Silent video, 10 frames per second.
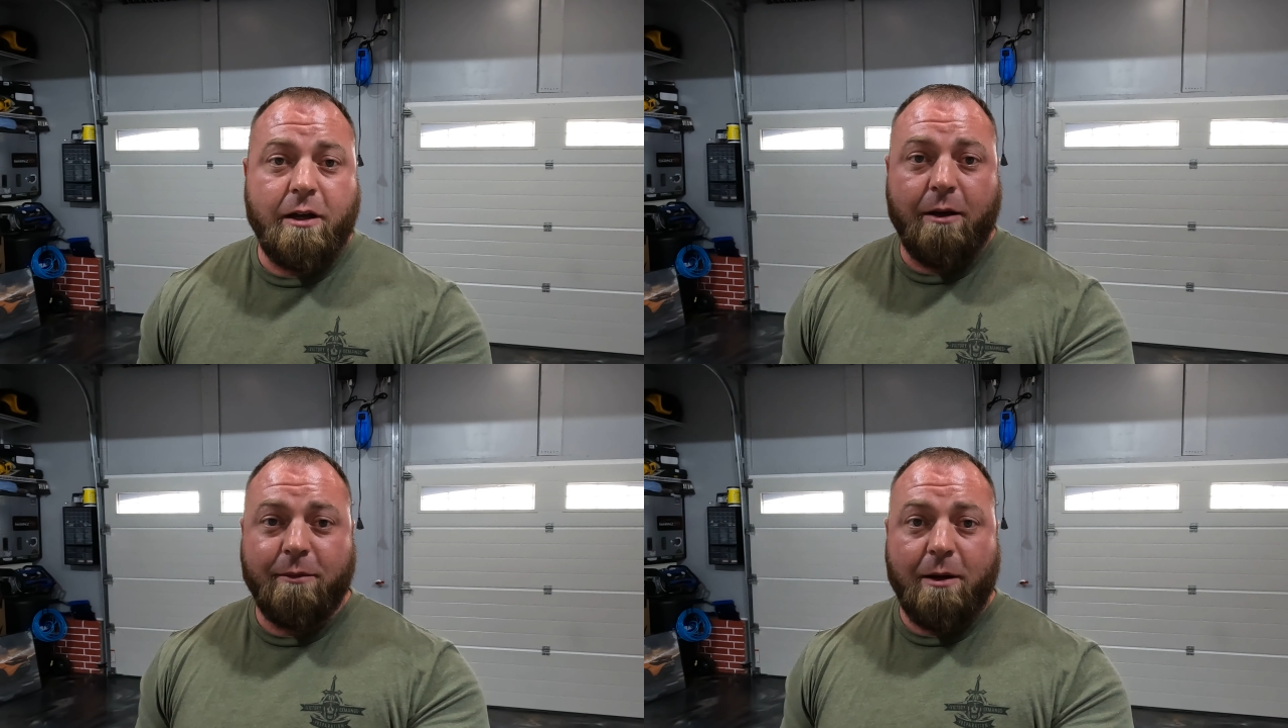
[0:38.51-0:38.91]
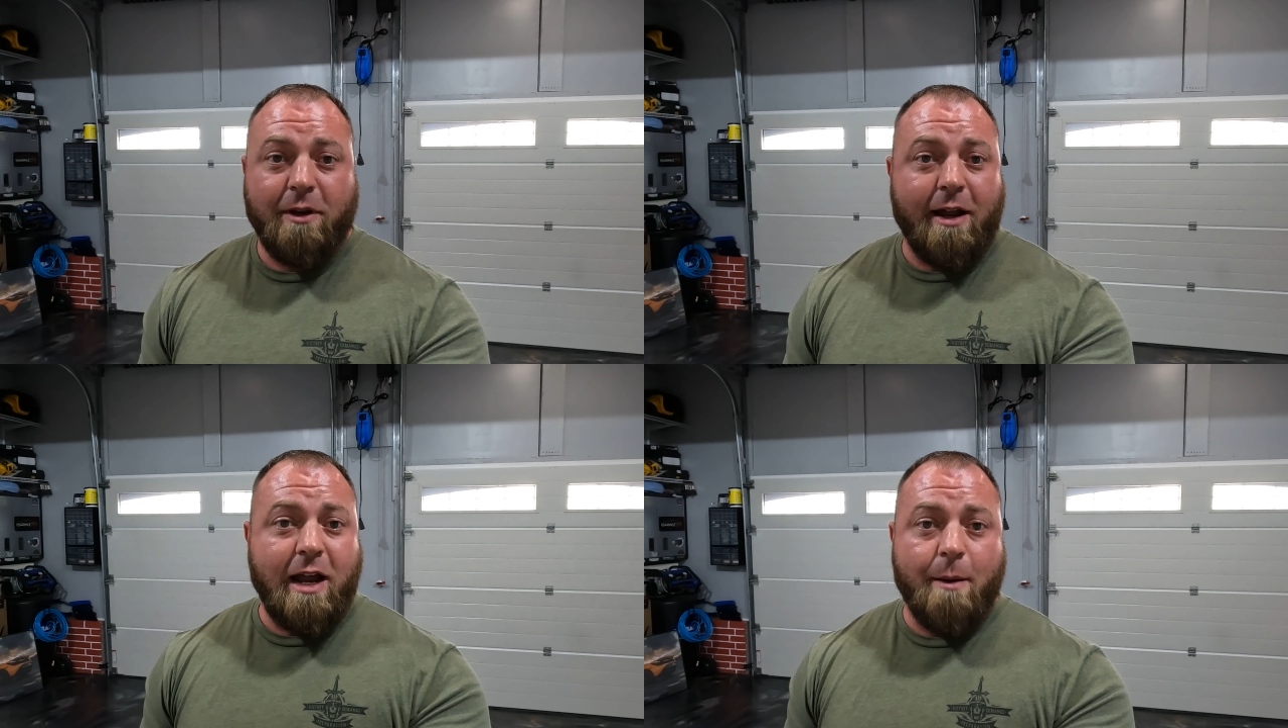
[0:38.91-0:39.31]
I'm, I'm
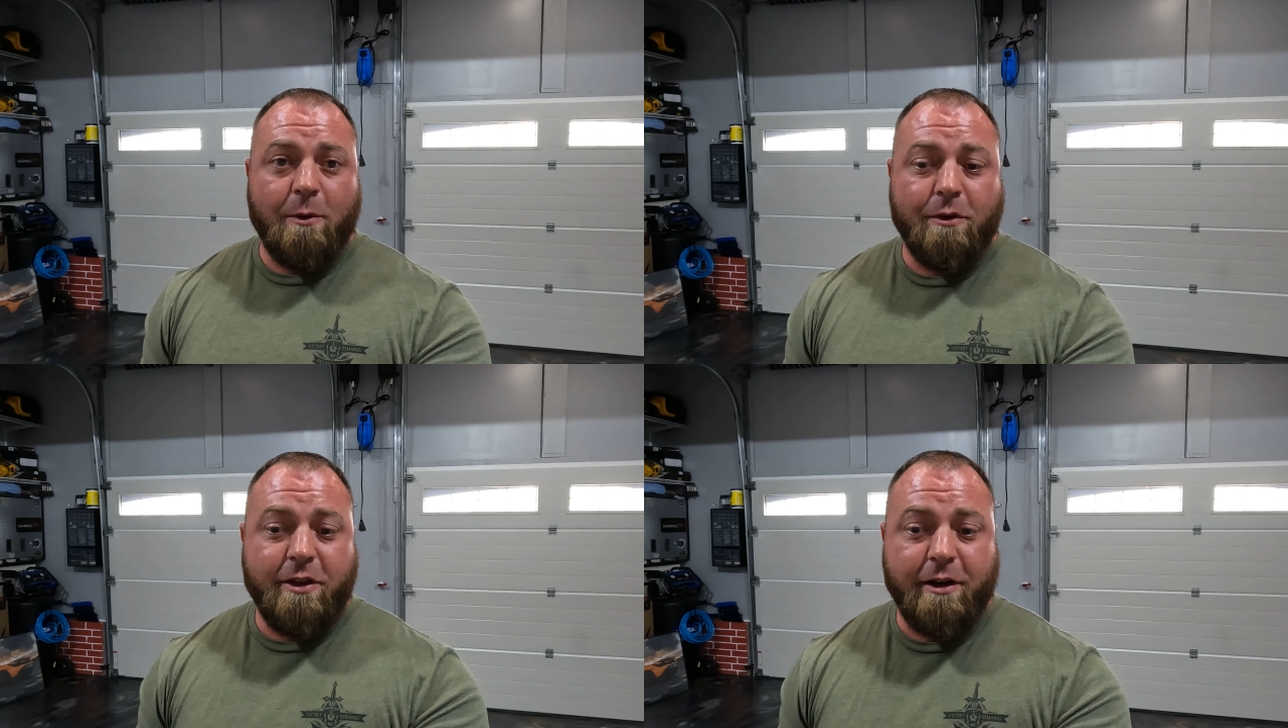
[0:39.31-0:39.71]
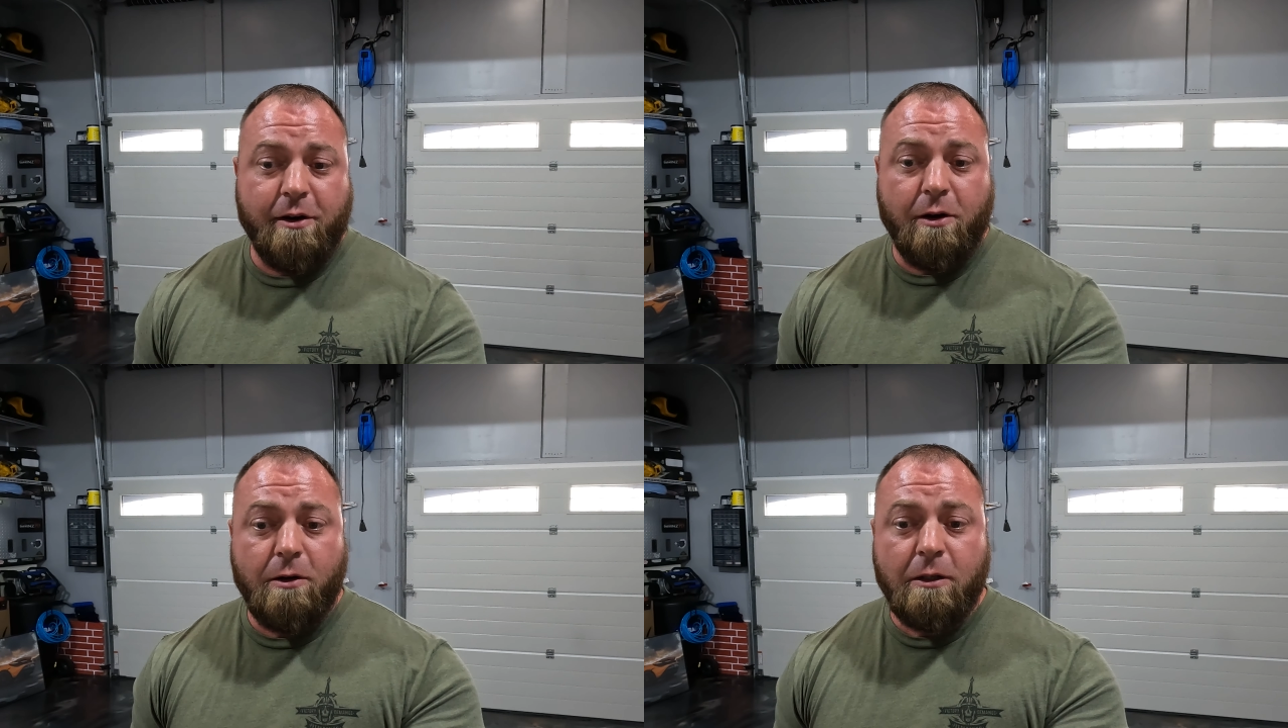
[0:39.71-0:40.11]
not happy with it at
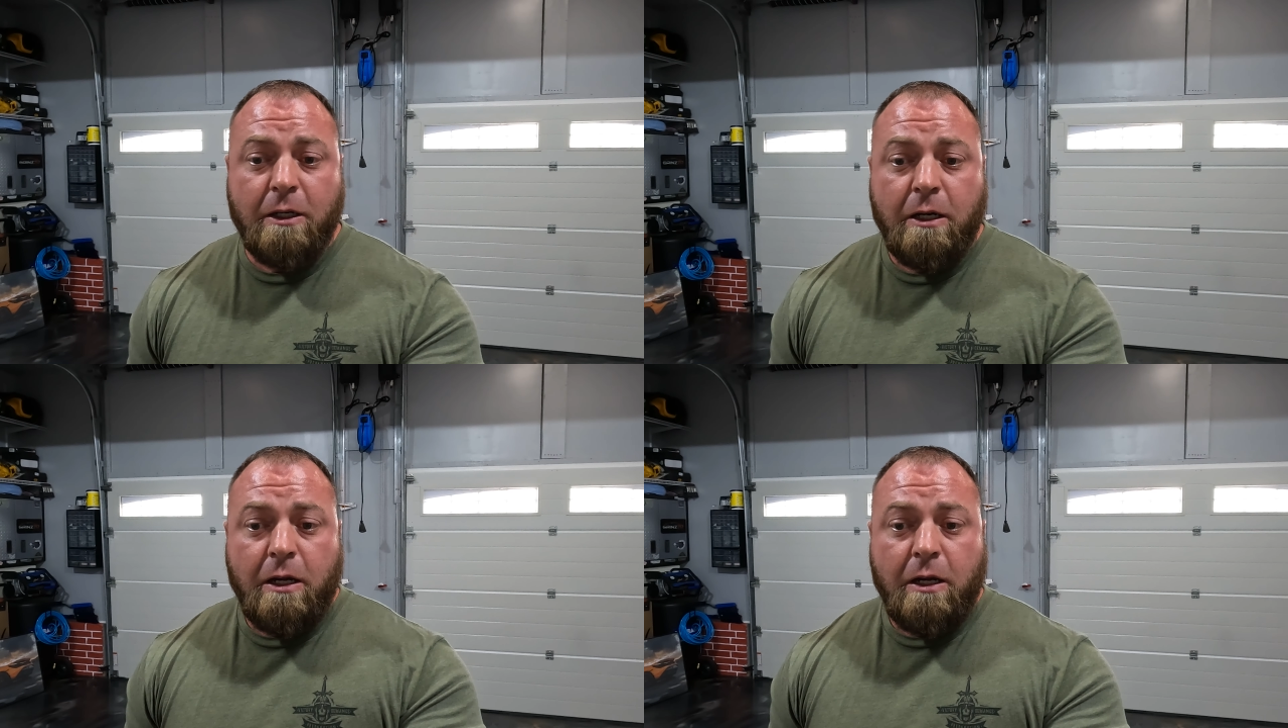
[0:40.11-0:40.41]
all.